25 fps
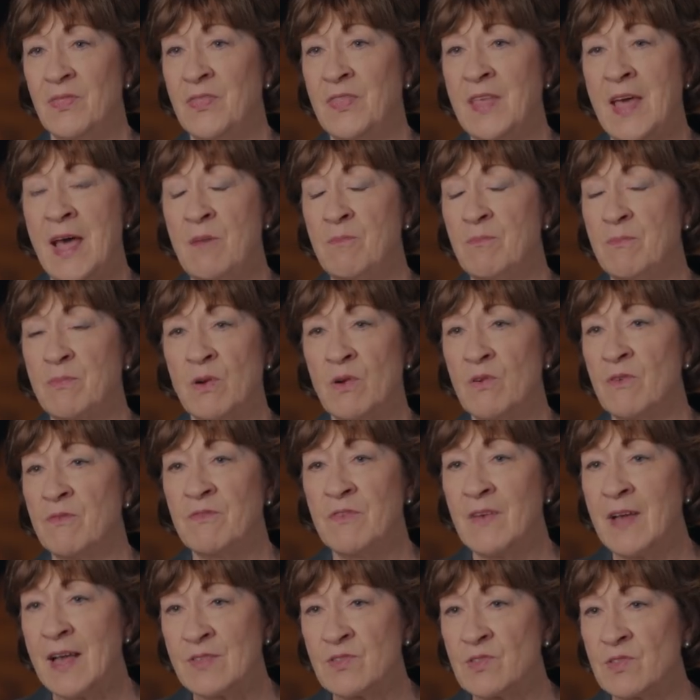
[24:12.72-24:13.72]
that
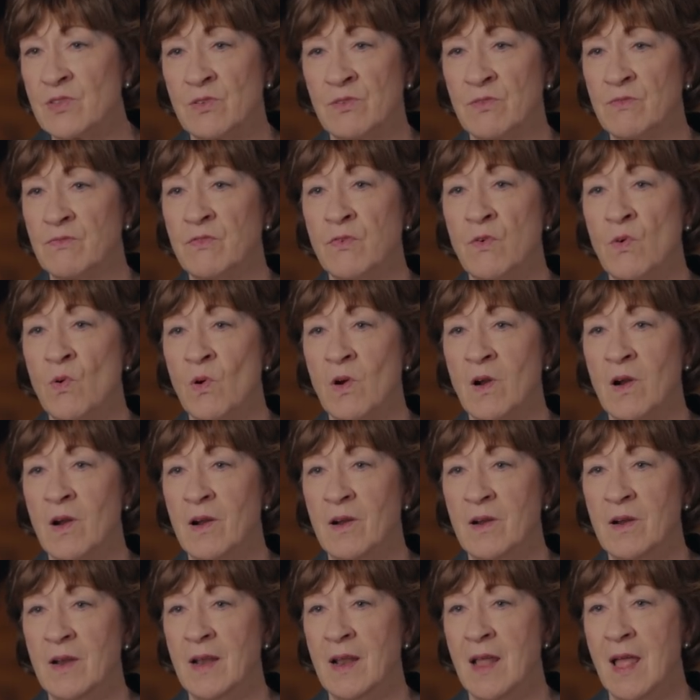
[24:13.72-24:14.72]
Professor
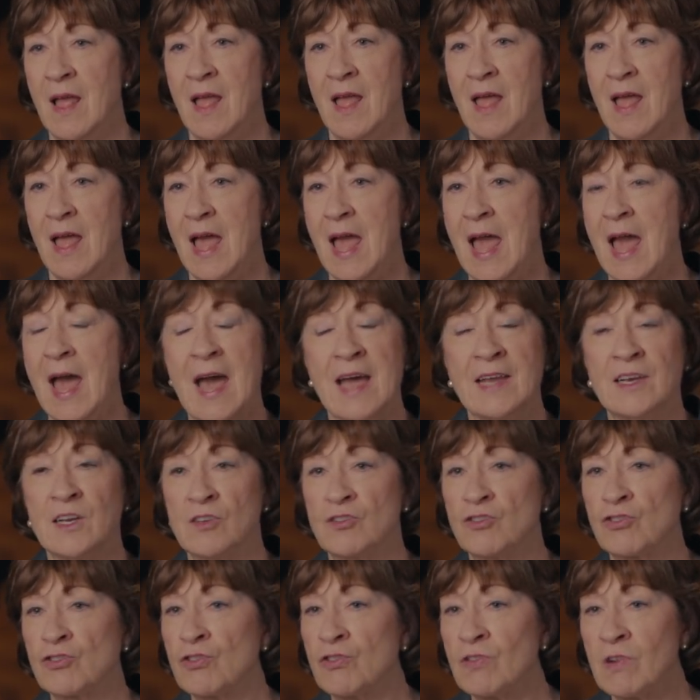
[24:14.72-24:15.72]
Ford had
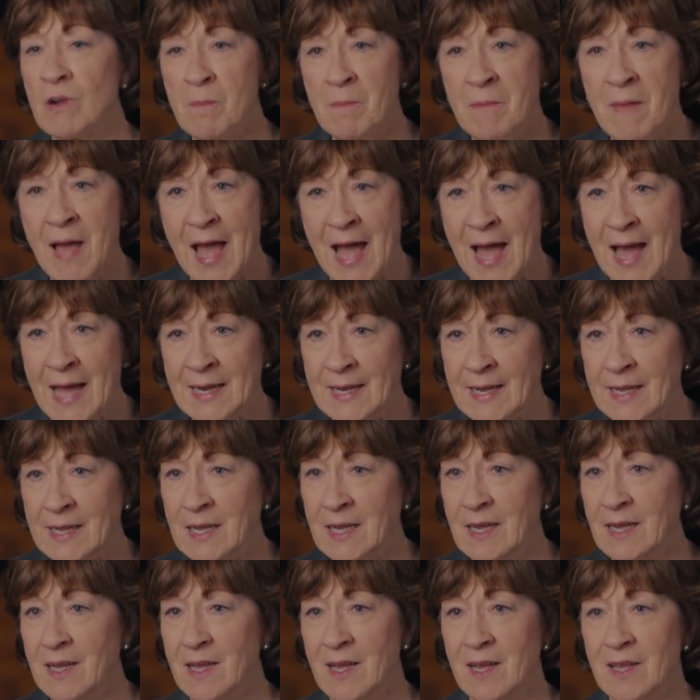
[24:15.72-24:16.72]
a
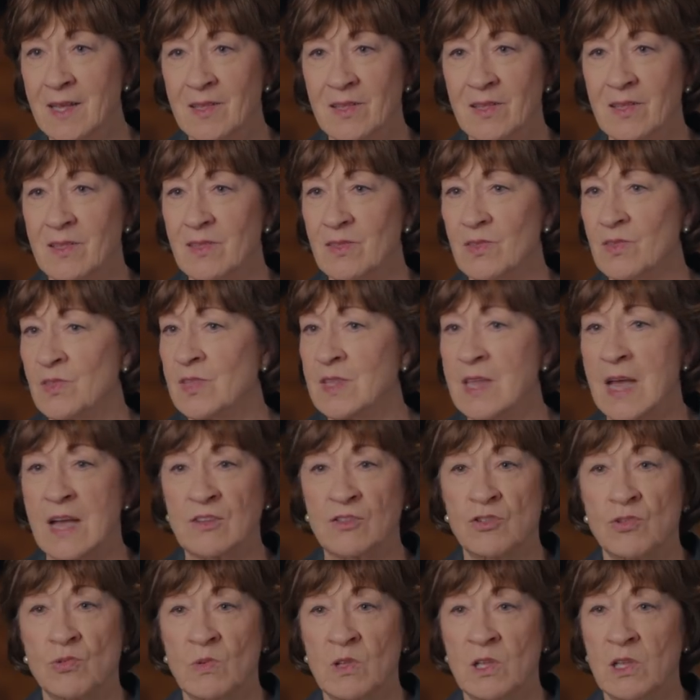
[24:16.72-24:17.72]
traumatic
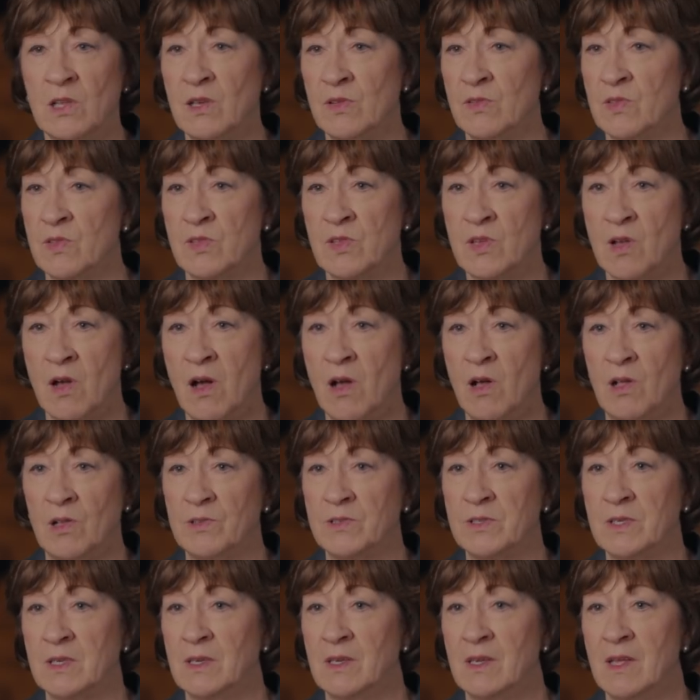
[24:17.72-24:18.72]
sexual
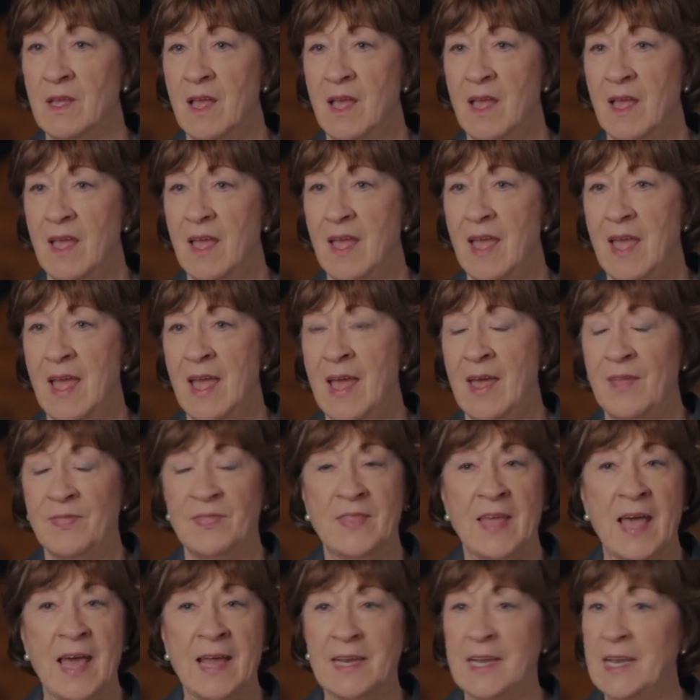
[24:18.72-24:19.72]
assault
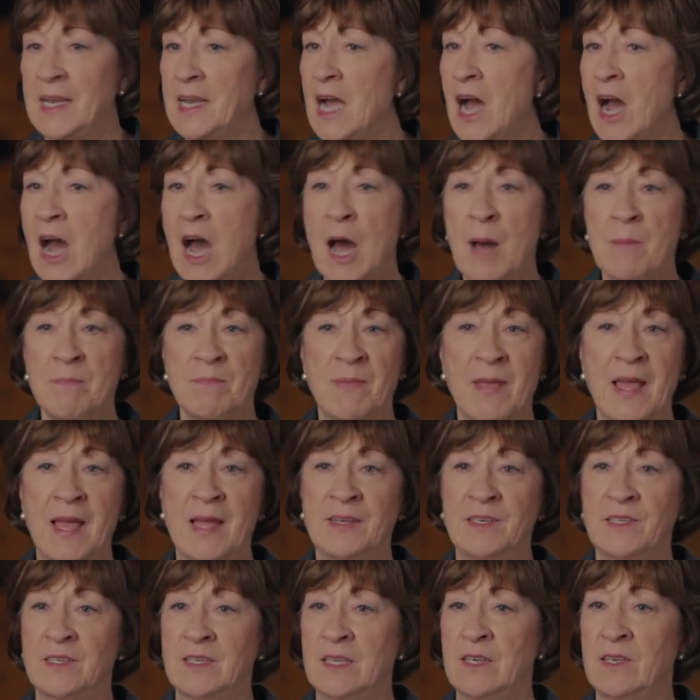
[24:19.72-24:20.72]
and that it
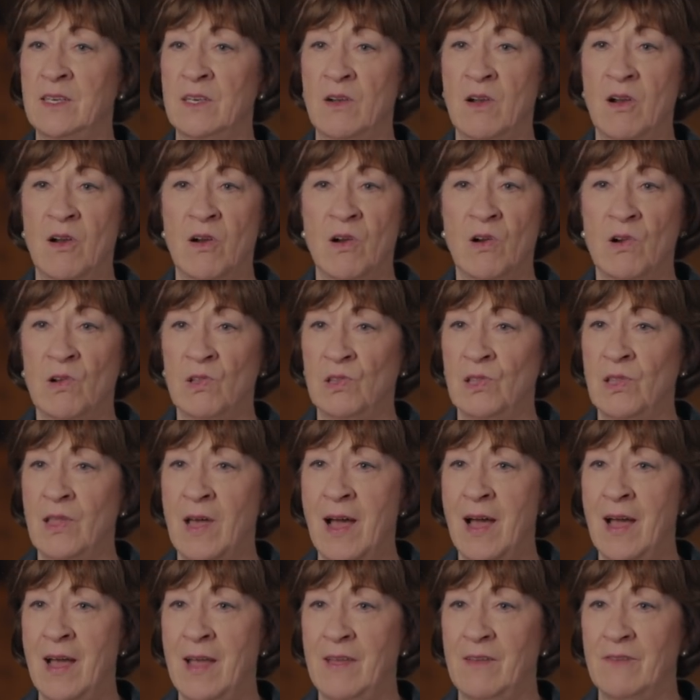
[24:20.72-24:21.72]
upended her
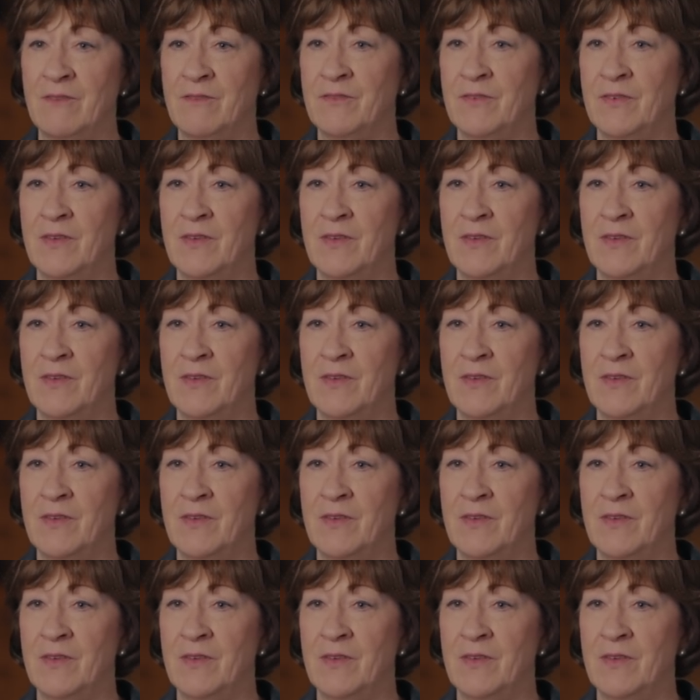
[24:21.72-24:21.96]
life.